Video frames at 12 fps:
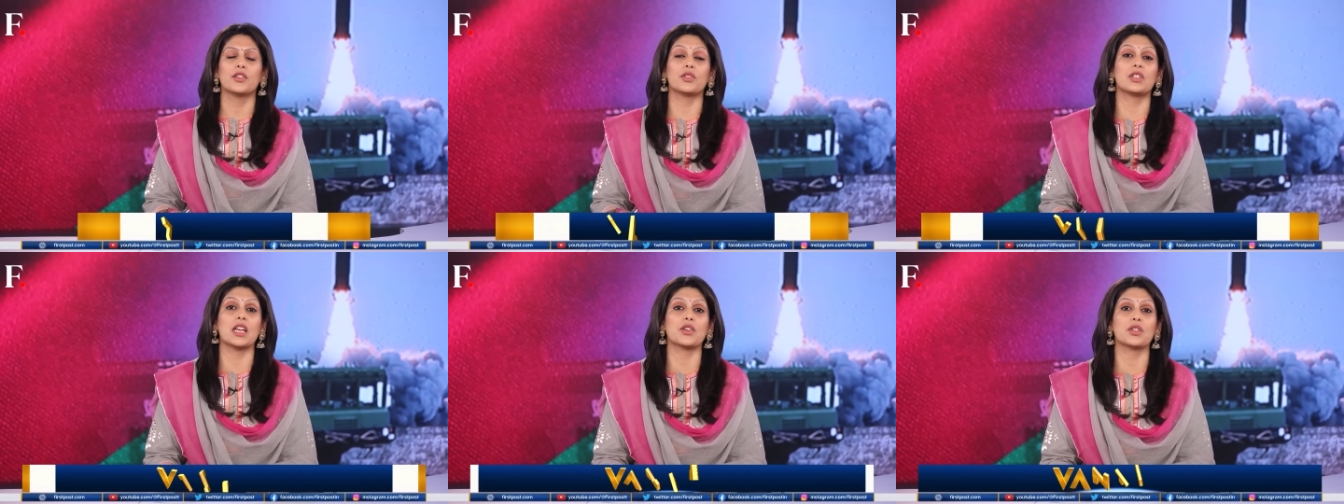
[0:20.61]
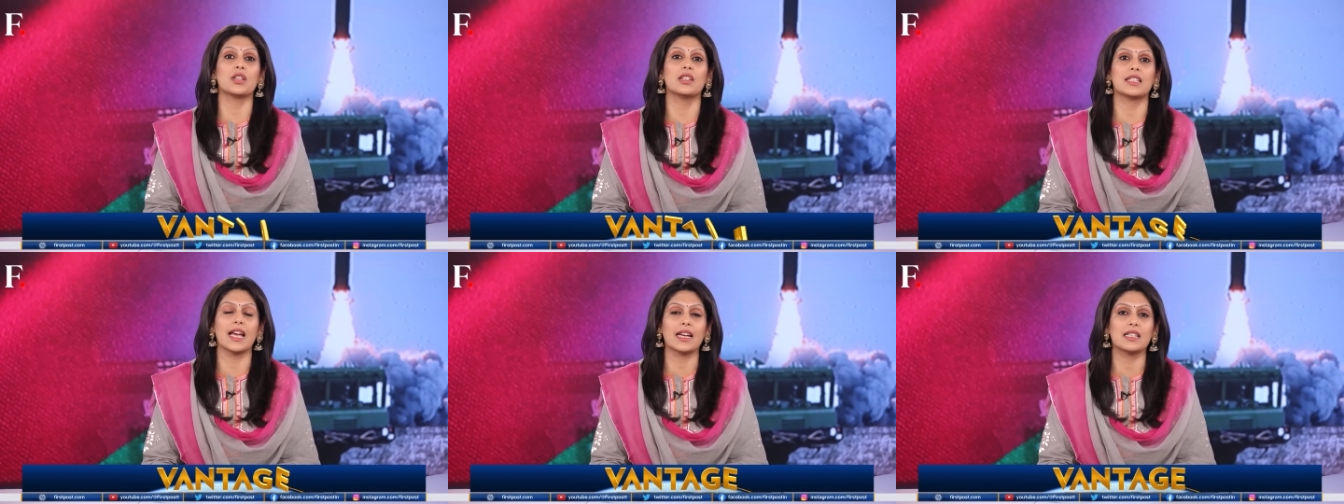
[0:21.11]
to
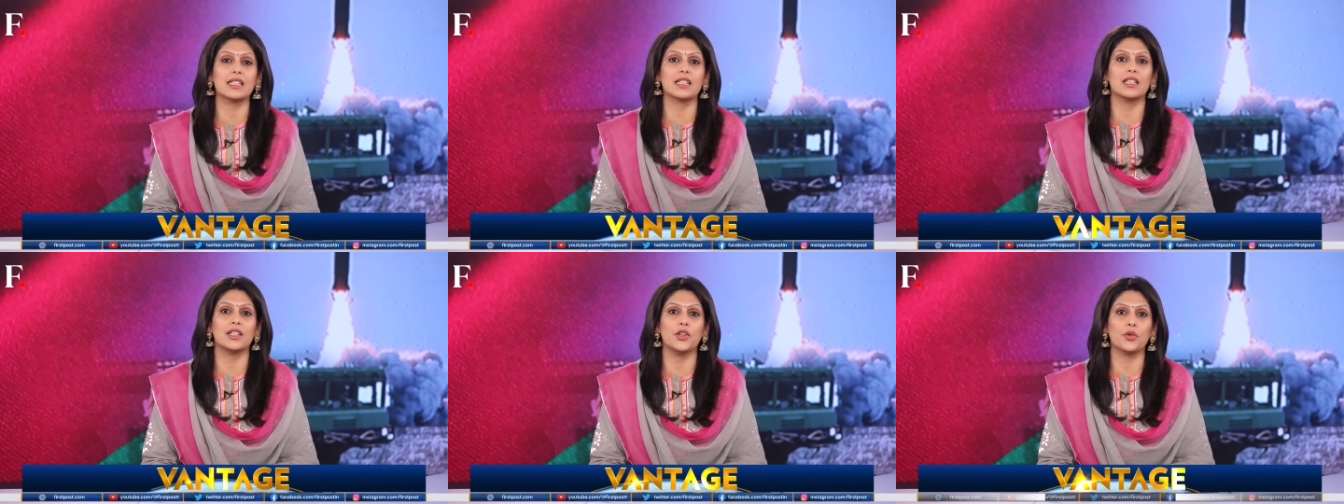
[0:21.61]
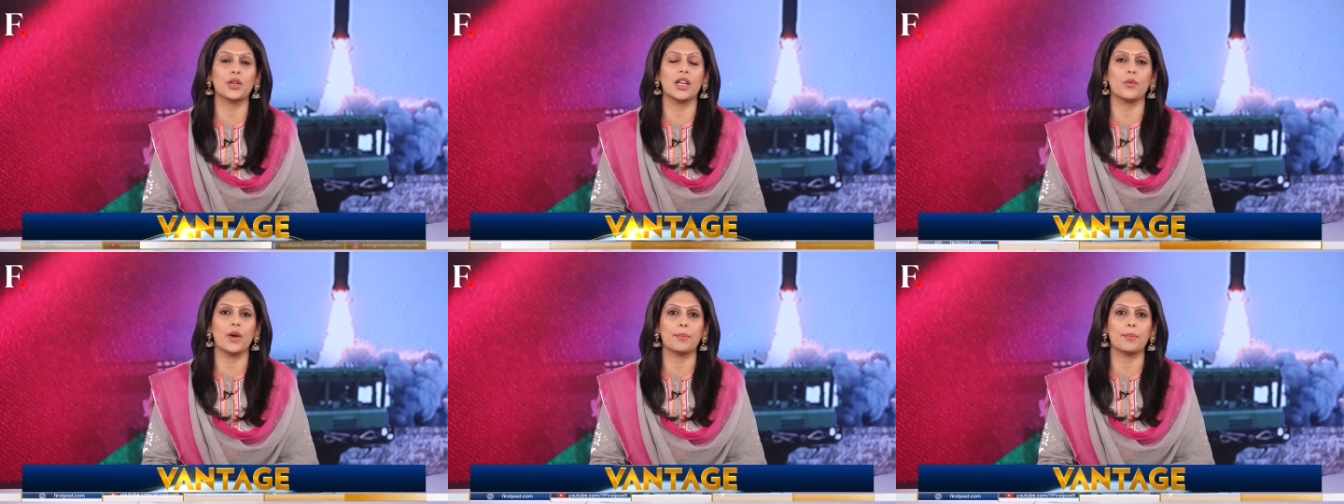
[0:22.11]
station tactical nuclear